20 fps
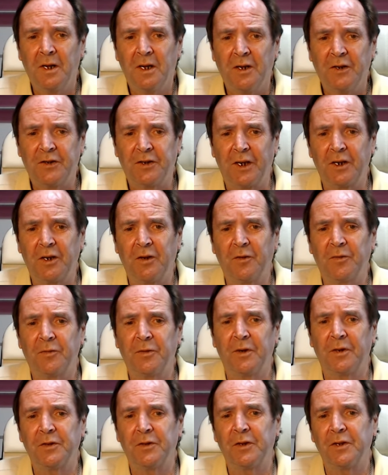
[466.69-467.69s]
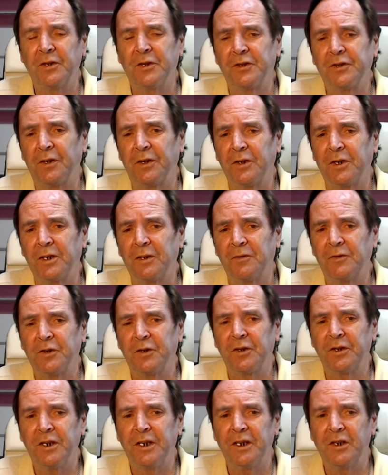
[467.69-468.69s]
Center for the Study of
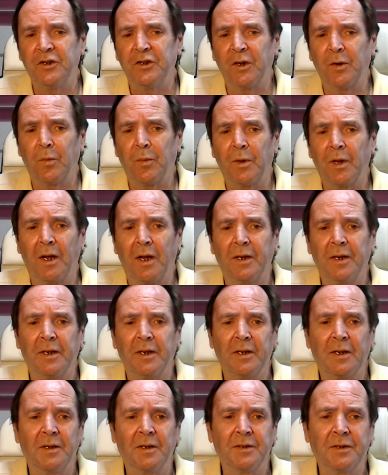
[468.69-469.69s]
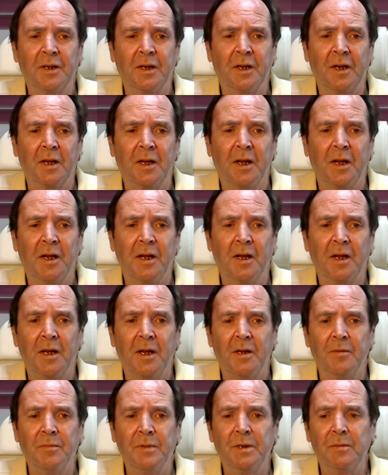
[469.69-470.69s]
Strategic Planning at
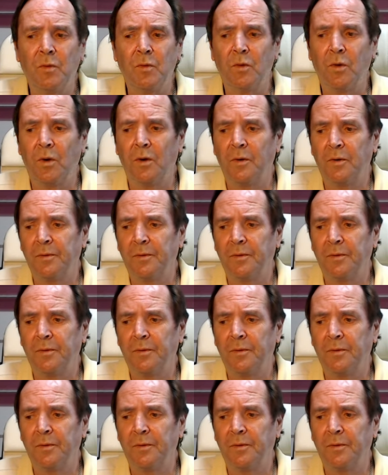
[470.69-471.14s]
MIMO. I